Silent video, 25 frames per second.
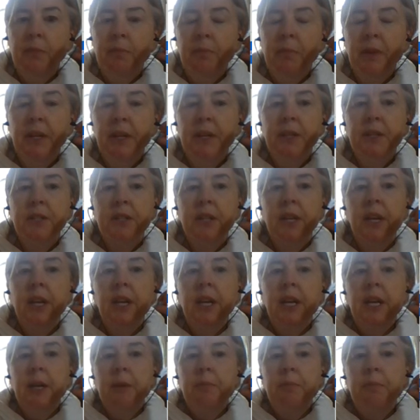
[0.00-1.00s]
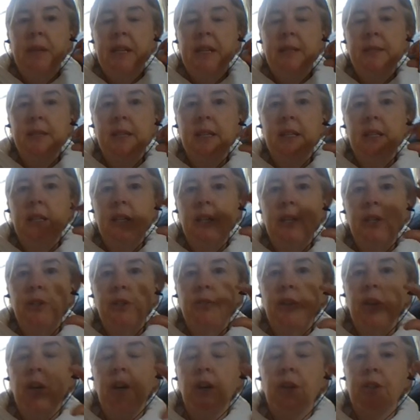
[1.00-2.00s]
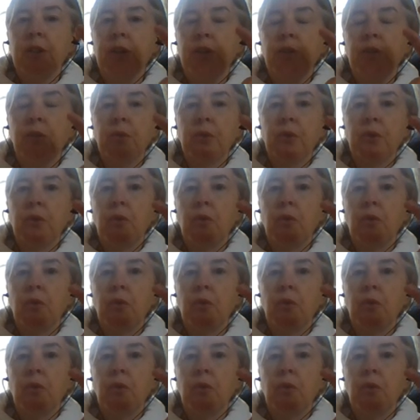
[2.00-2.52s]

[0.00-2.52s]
But basically, you've got the good